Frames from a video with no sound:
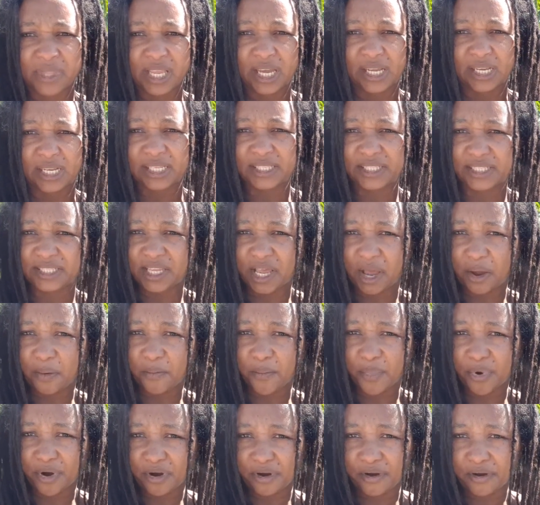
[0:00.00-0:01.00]

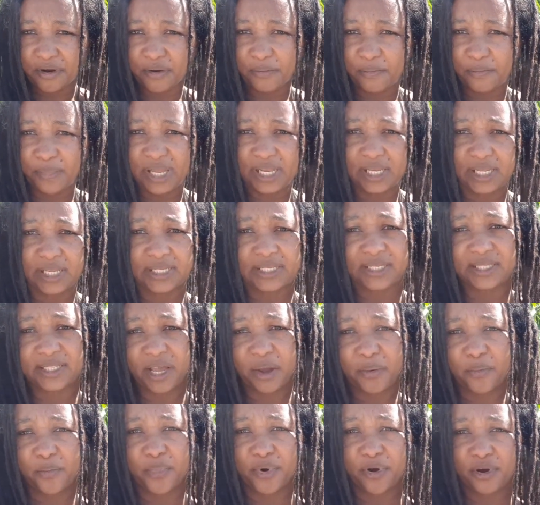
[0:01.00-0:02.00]
December,
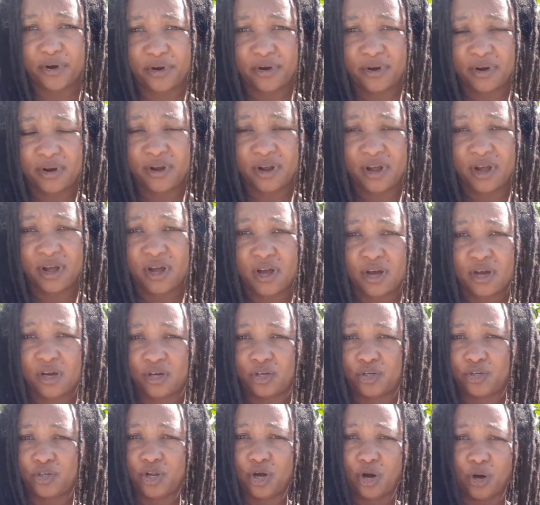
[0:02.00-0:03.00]
mid-December
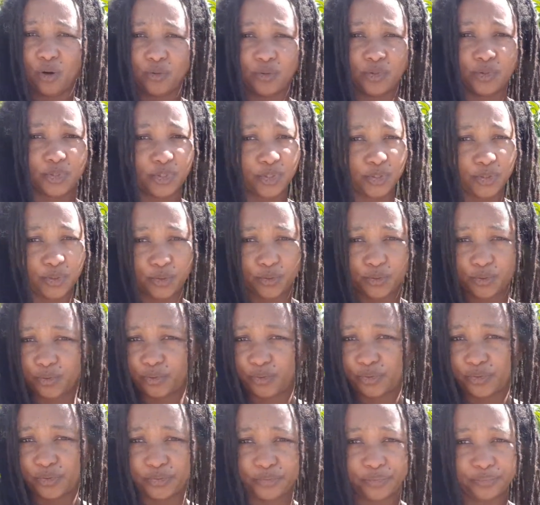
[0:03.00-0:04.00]
down
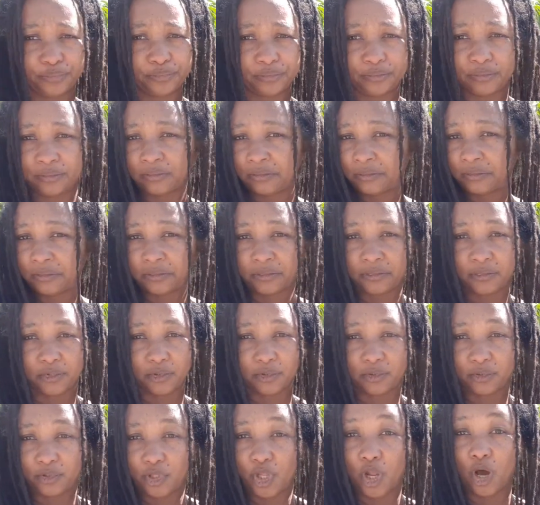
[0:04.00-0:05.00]
to
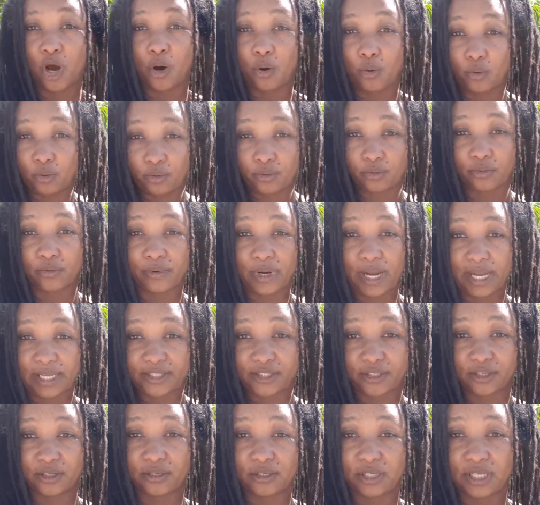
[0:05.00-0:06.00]
now, right?
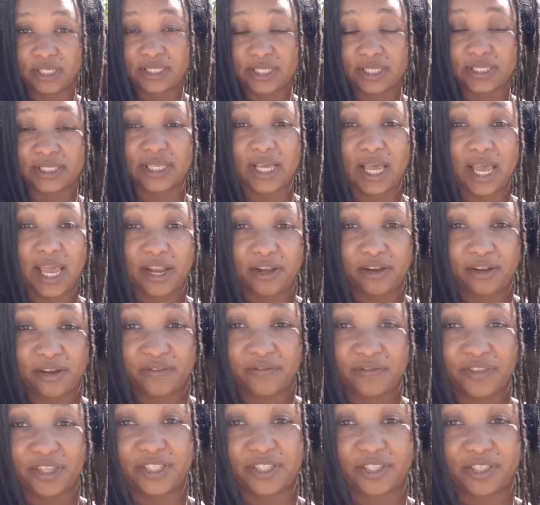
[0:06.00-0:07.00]
So this is the end
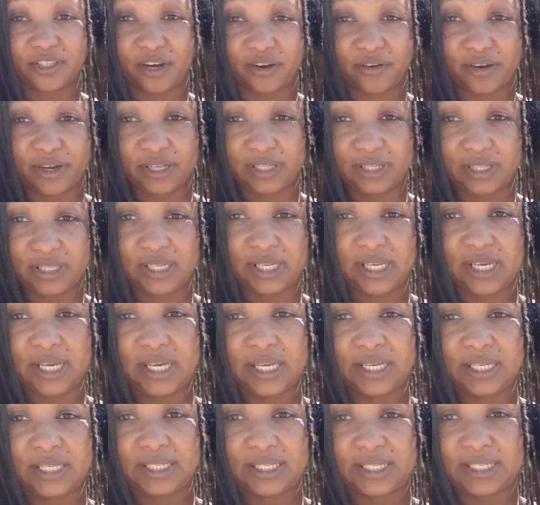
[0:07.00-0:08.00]
of the sorrel
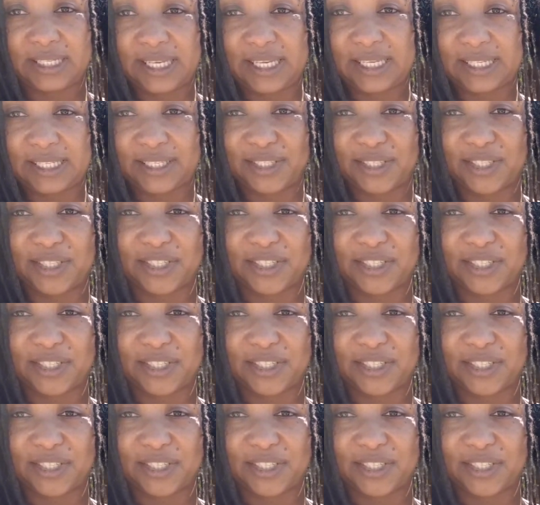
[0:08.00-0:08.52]
season.